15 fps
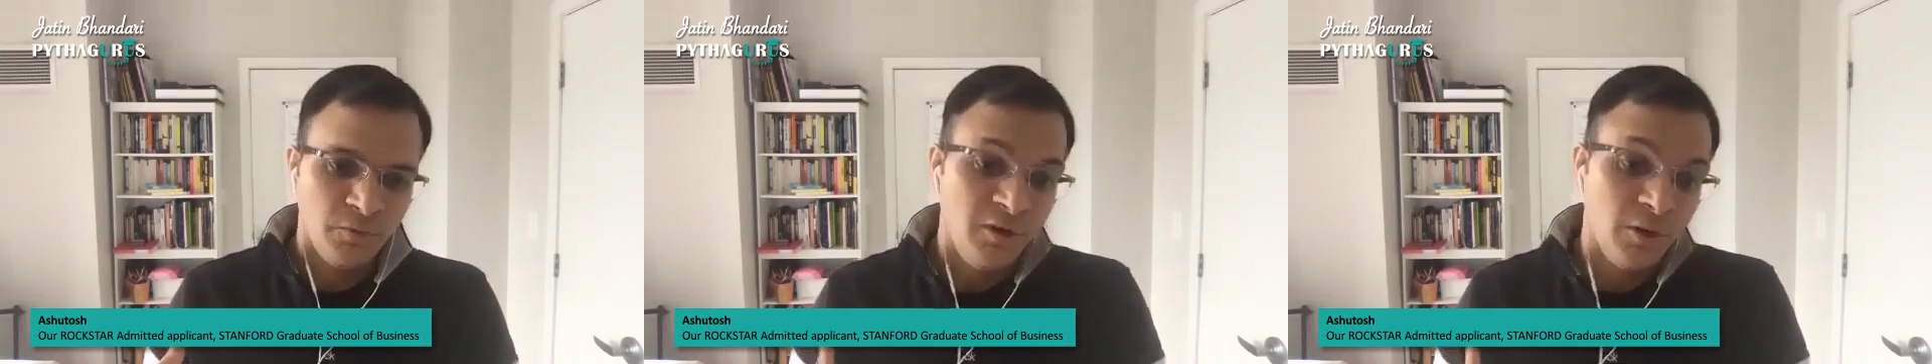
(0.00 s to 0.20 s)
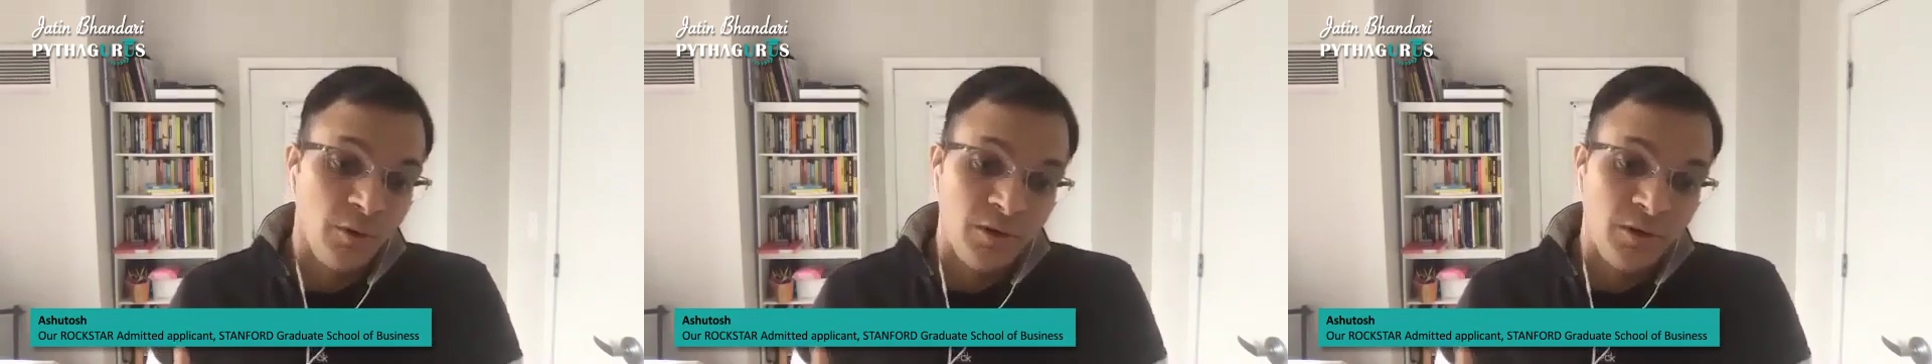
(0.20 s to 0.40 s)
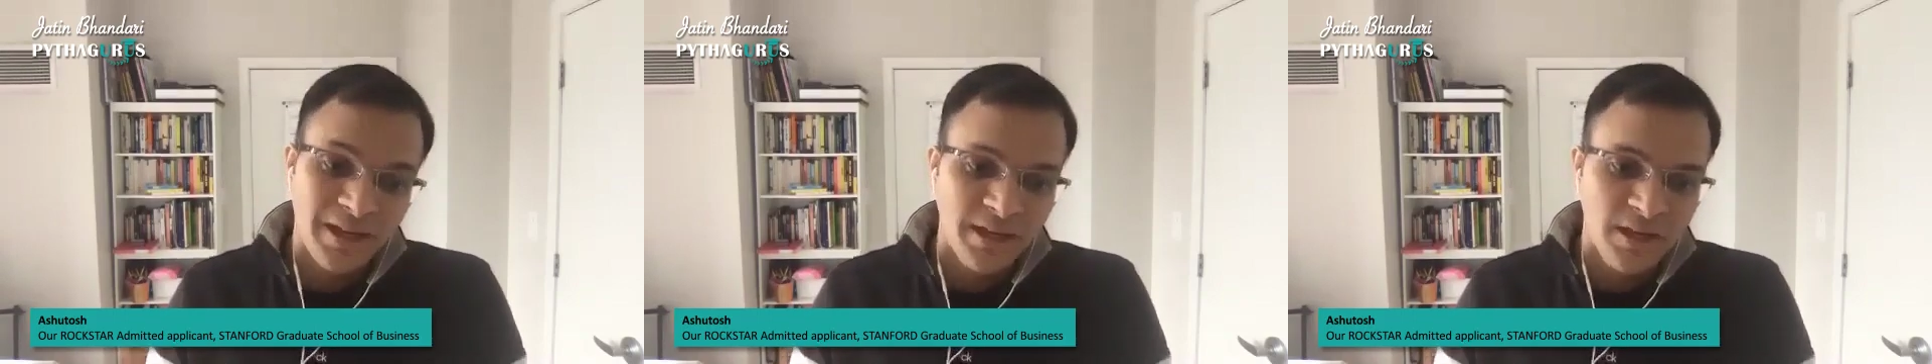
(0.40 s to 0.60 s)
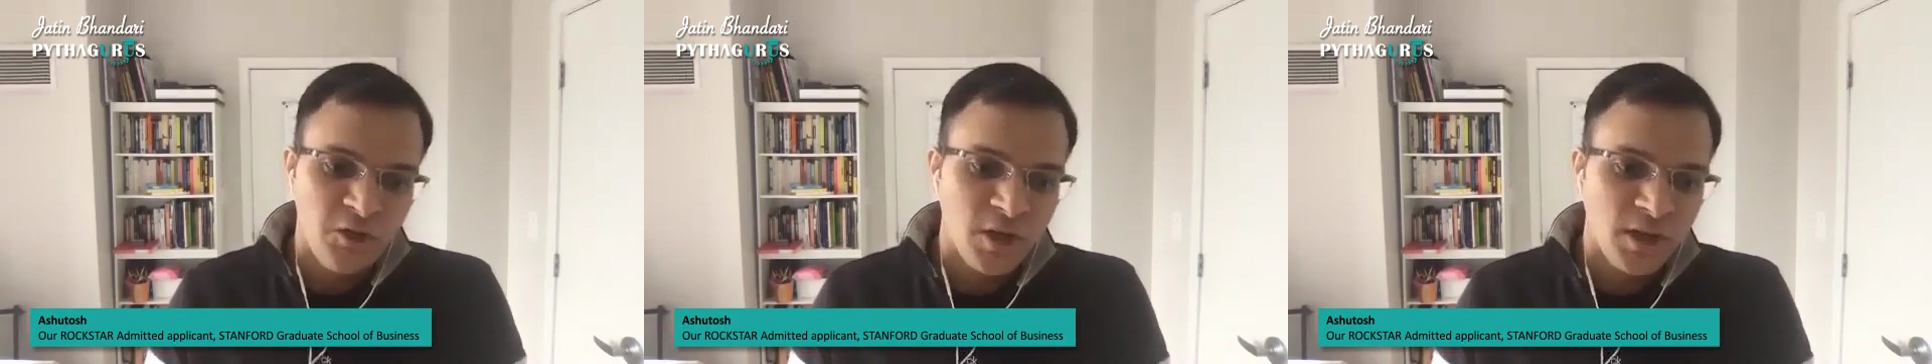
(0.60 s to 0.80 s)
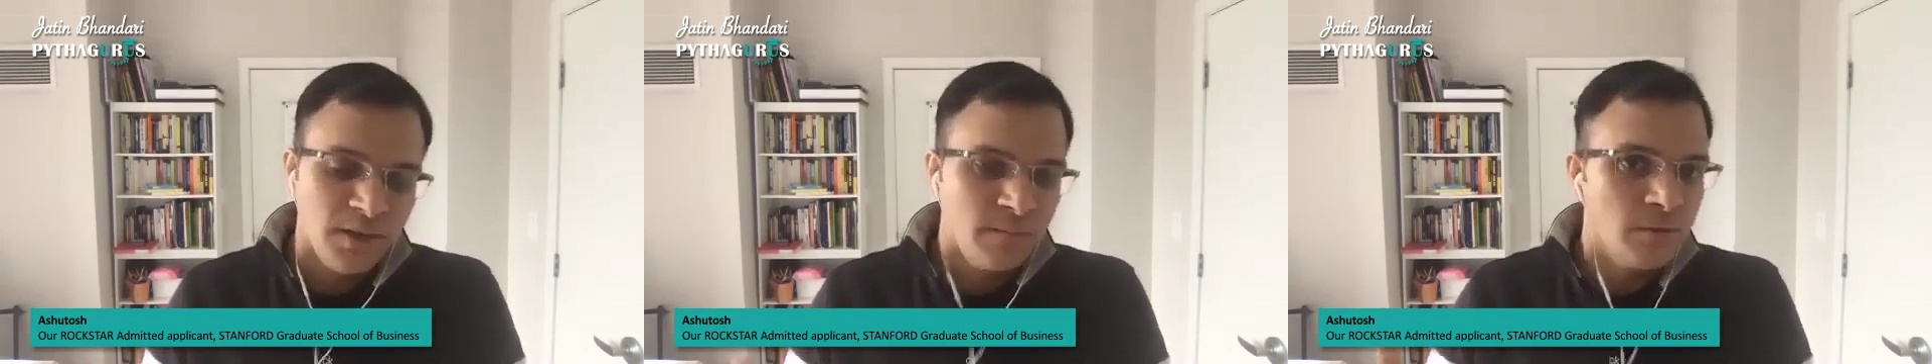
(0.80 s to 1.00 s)
take
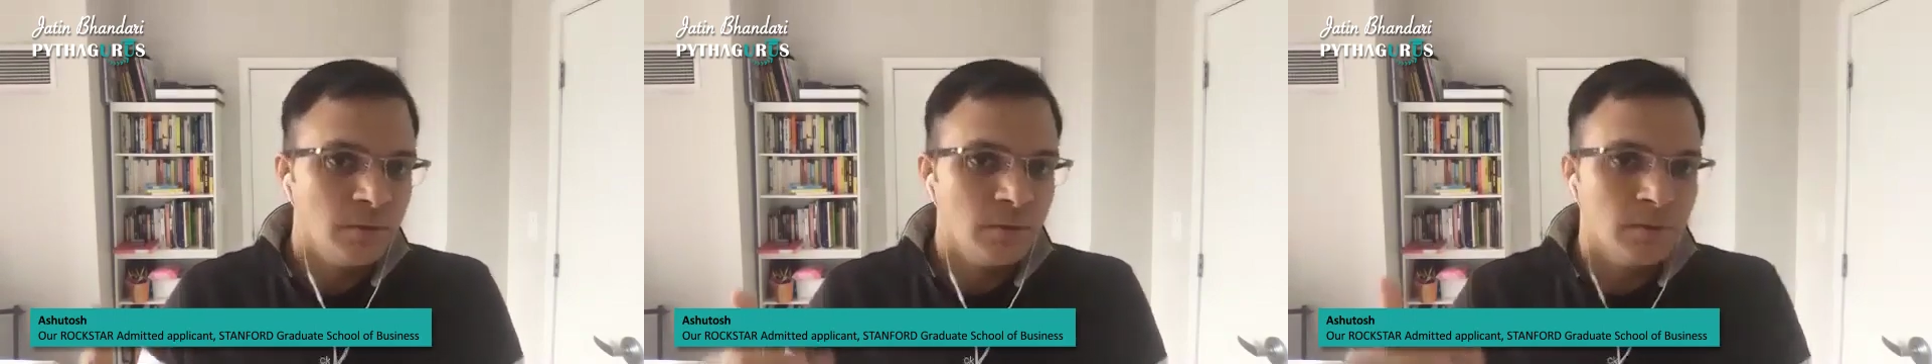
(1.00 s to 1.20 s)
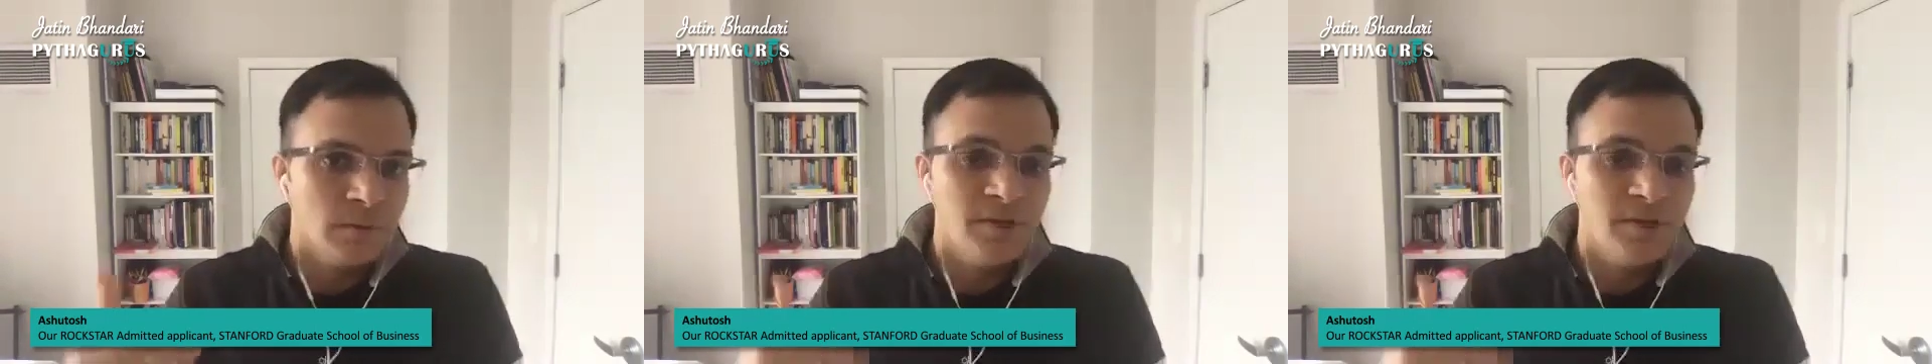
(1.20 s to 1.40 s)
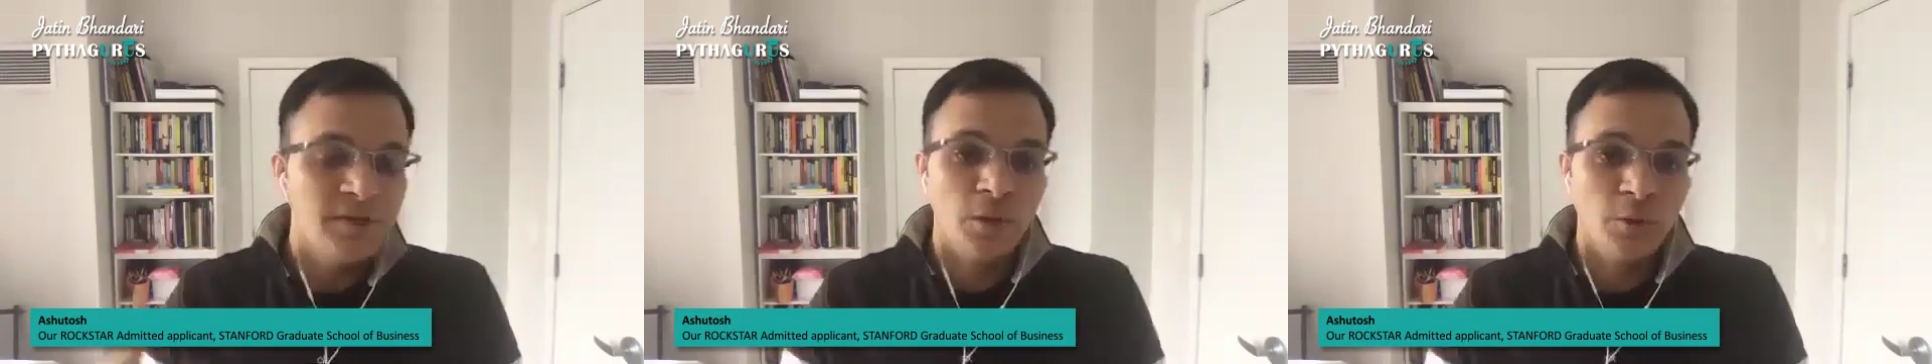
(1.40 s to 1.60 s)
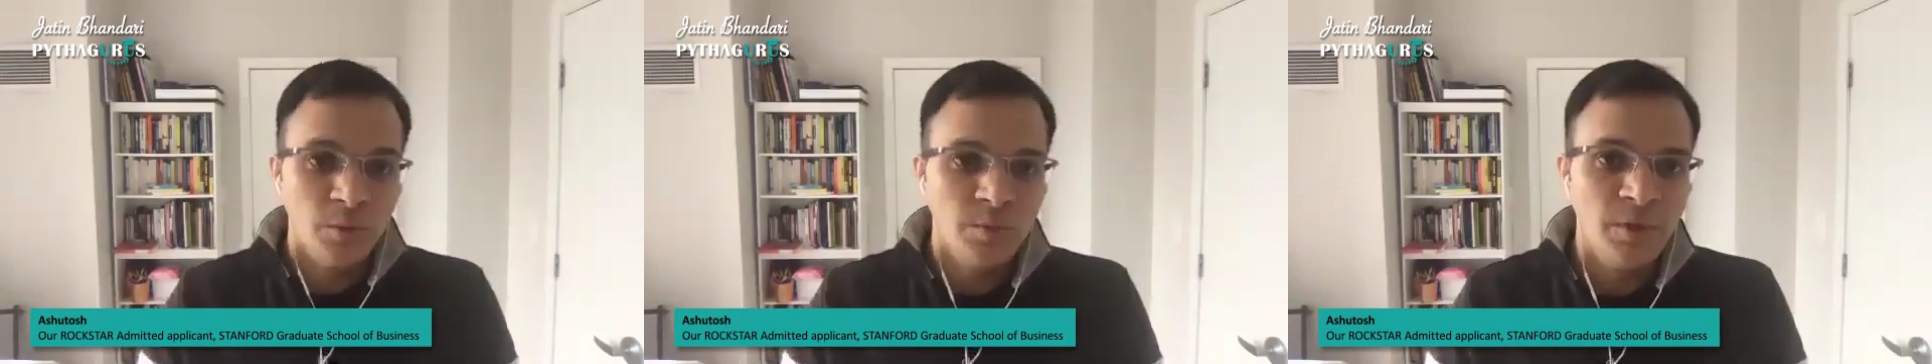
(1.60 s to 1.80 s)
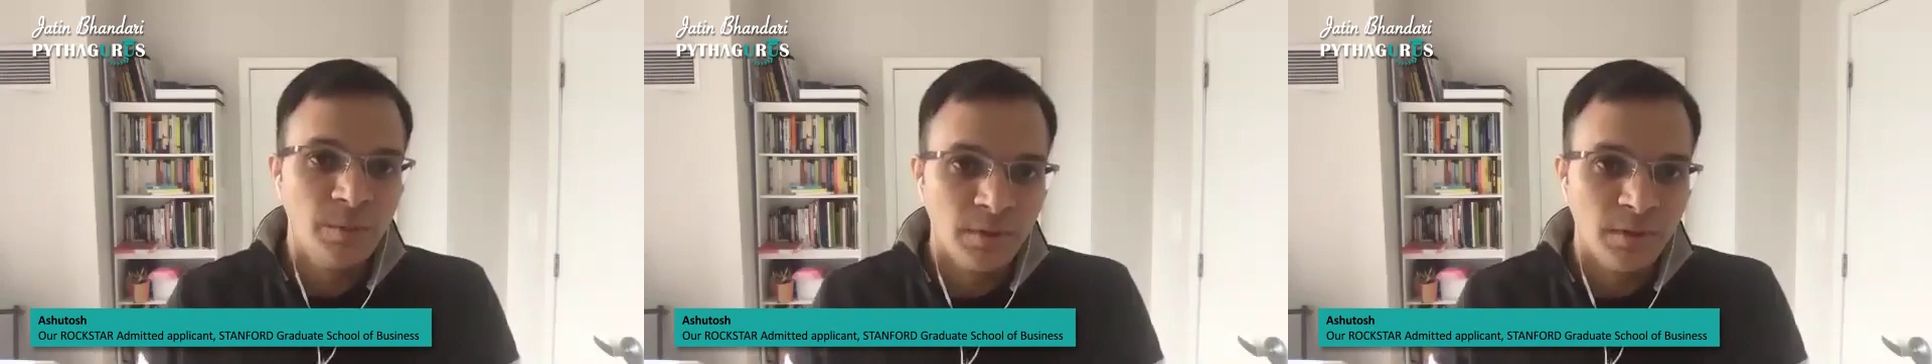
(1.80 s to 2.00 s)
initiative to reach out to
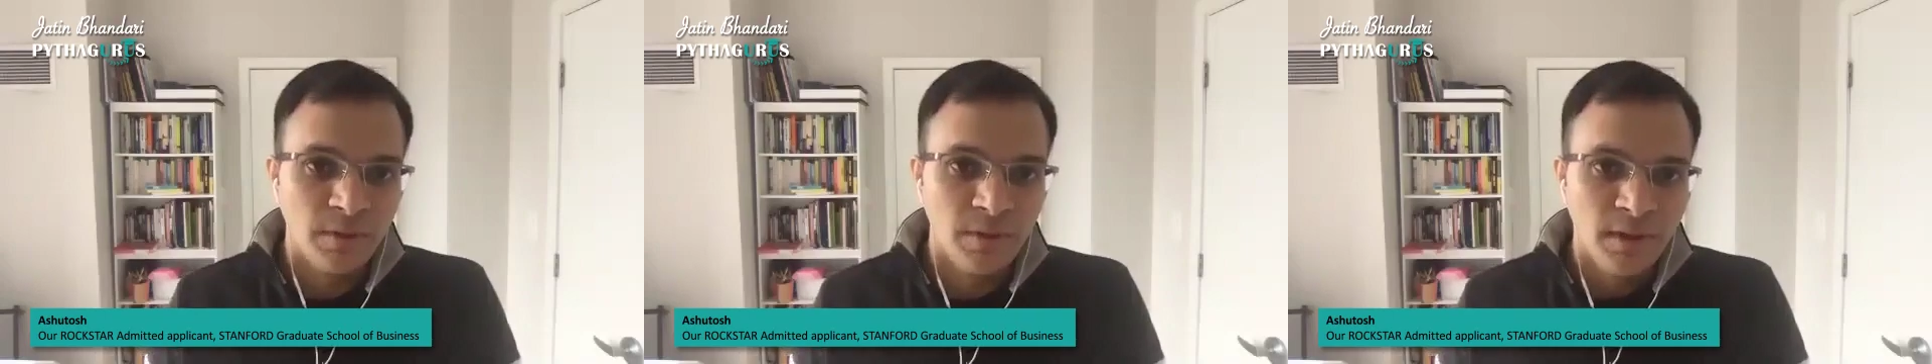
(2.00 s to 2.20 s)
people.